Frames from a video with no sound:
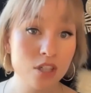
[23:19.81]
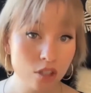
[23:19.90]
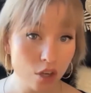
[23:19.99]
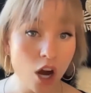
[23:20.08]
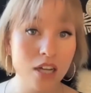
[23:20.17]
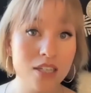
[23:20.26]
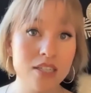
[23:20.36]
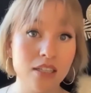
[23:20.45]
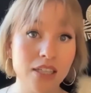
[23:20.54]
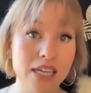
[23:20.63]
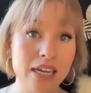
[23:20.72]

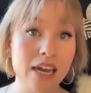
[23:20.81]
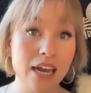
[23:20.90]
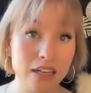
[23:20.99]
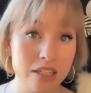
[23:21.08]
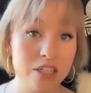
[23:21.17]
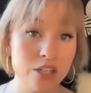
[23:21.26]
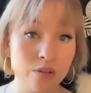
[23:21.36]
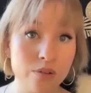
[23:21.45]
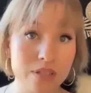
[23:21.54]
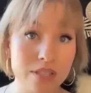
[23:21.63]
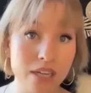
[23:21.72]
constantly and
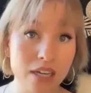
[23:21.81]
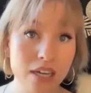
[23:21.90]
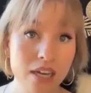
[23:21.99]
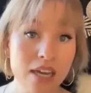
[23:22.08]
continuously.